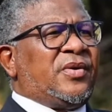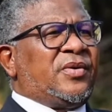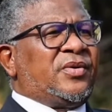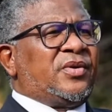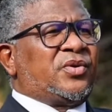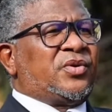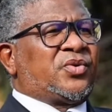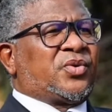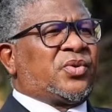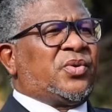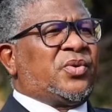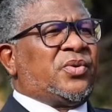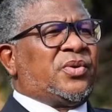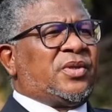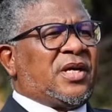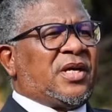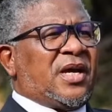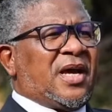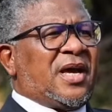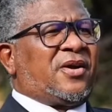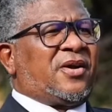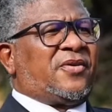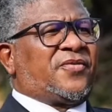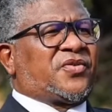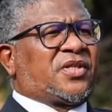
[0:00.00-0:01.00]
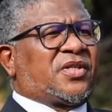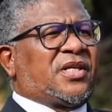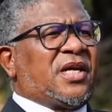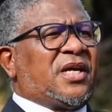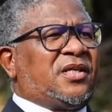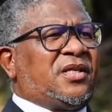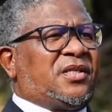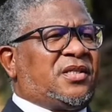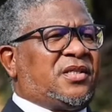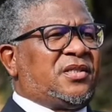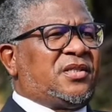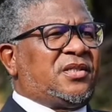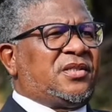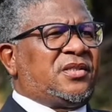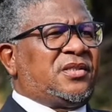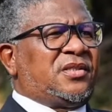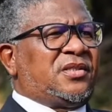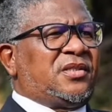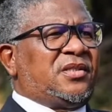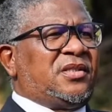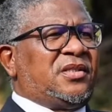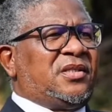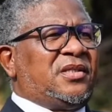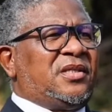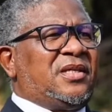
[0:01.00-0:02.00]
So the head of state,
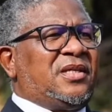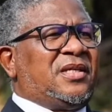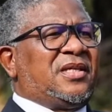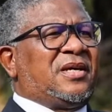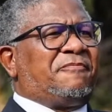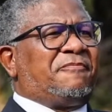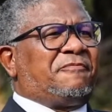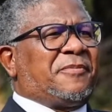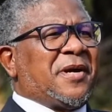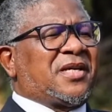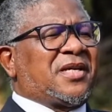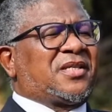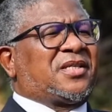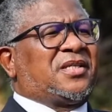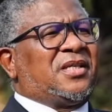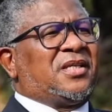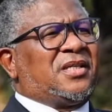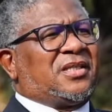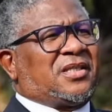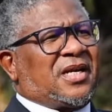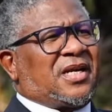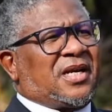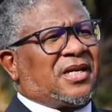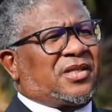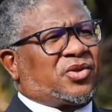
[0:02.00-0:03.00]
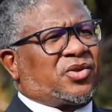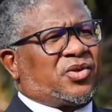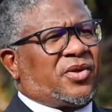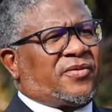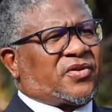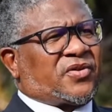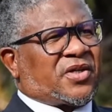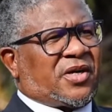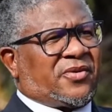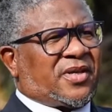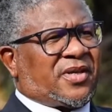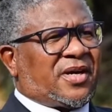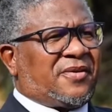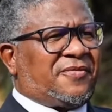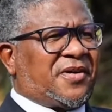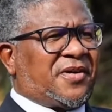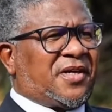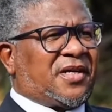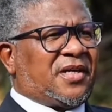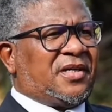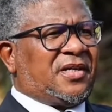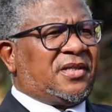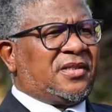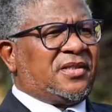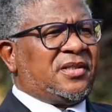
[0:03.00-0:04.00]
in the best interest of South
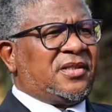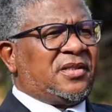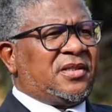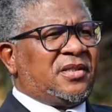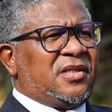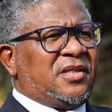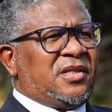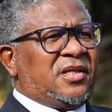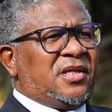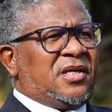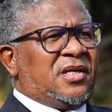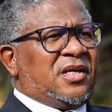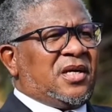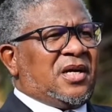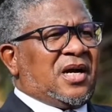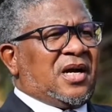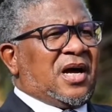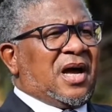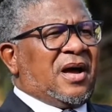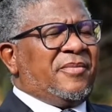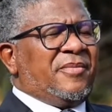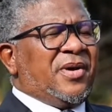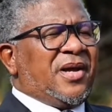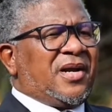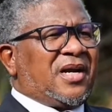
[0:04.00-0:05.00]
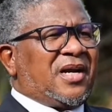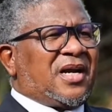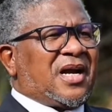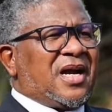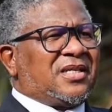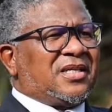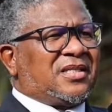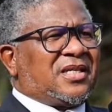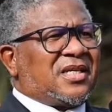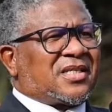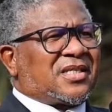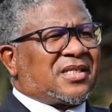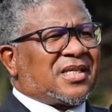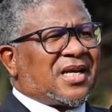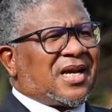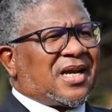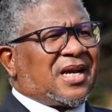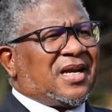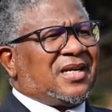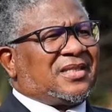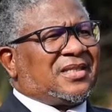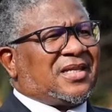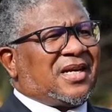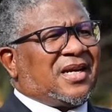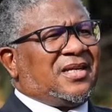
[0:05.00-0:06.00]
Africa, America is the
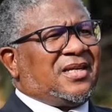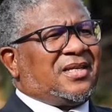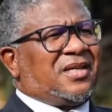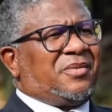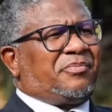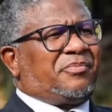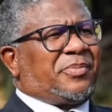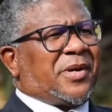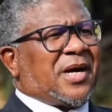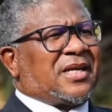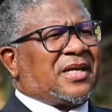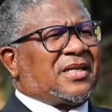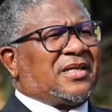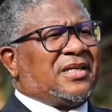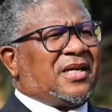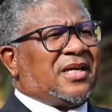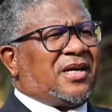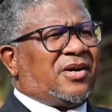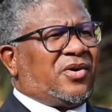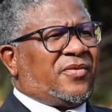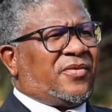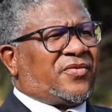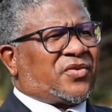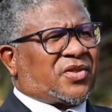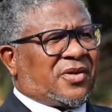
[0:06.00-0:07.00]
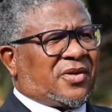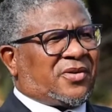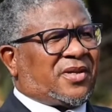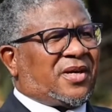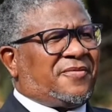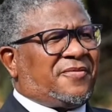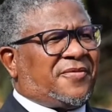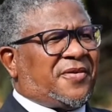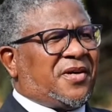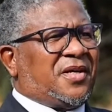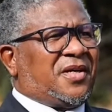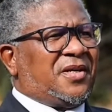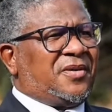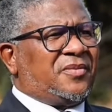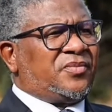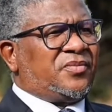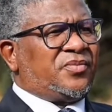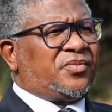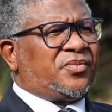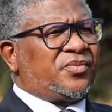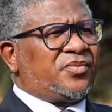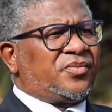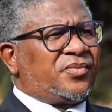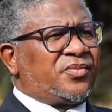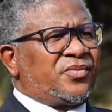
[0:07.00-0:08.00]
second trading partner of South Africa.
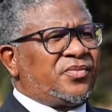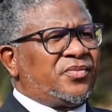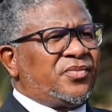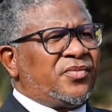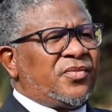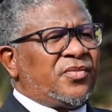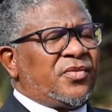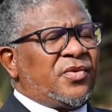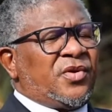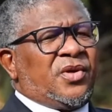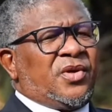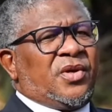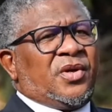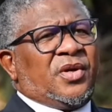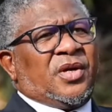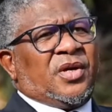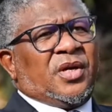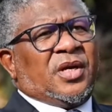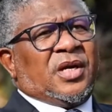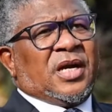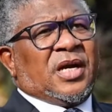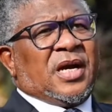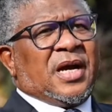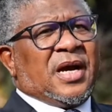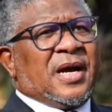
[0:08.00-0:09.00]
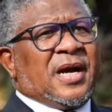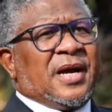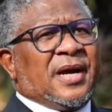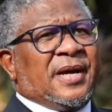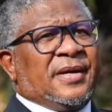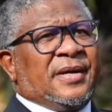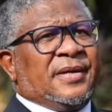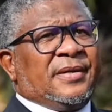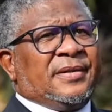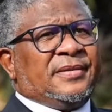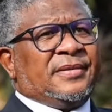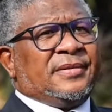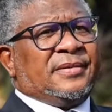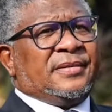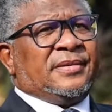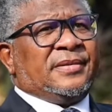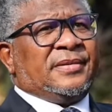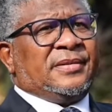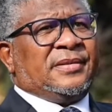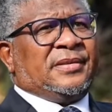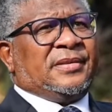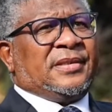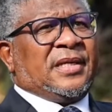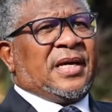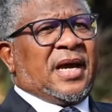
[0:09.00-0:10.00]

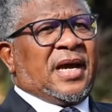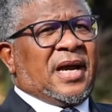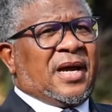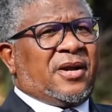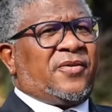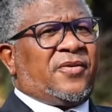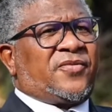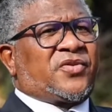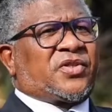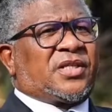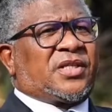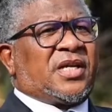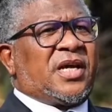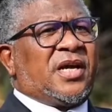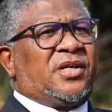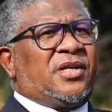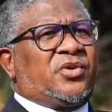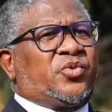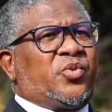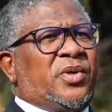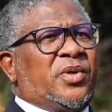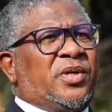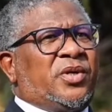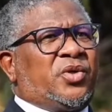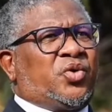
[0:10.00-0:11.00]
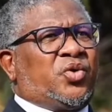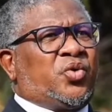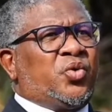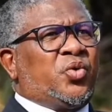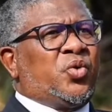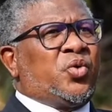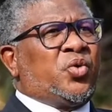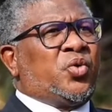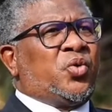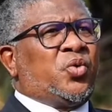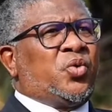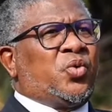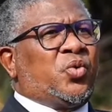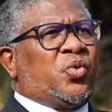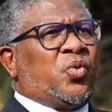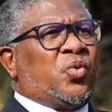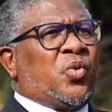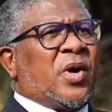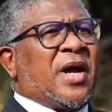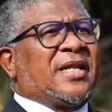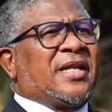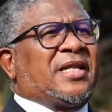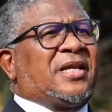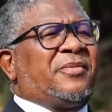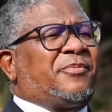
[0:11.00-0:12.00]
The head of state will do
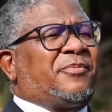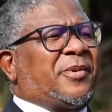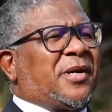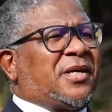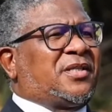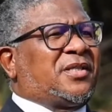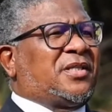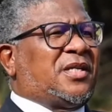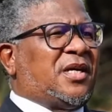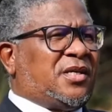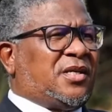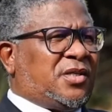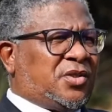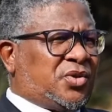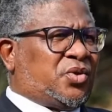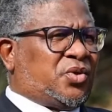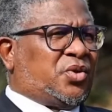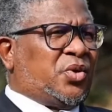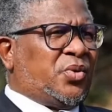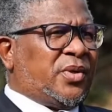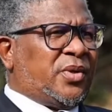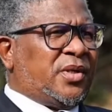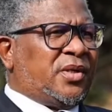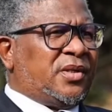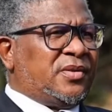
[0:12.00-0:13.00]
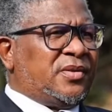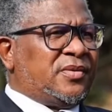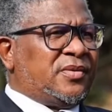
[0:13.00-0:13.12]
what the president is doing.